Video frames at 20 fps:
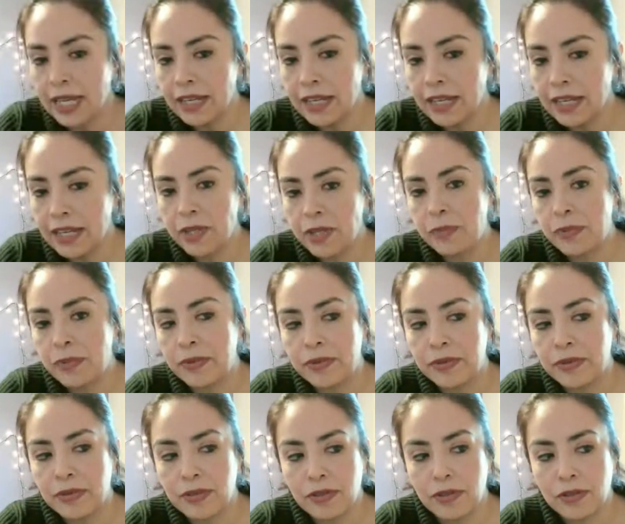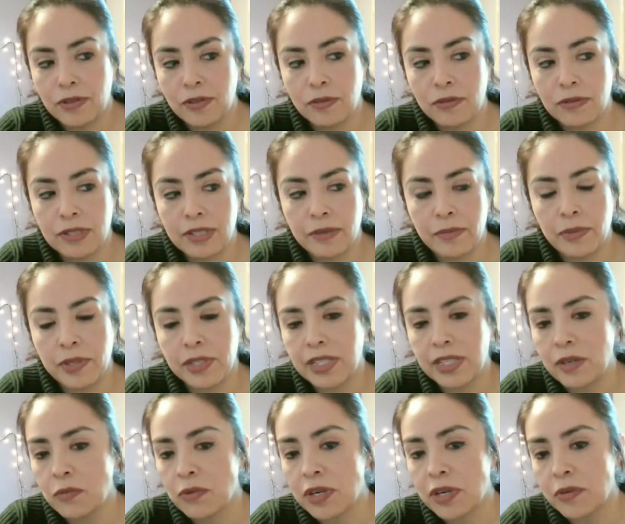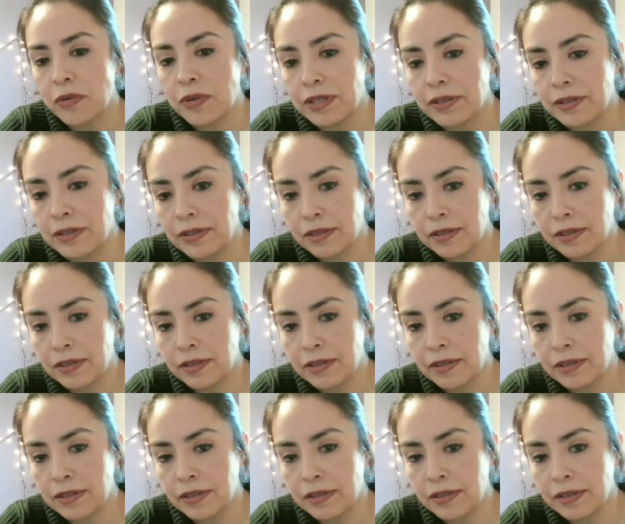of people do you typically work with?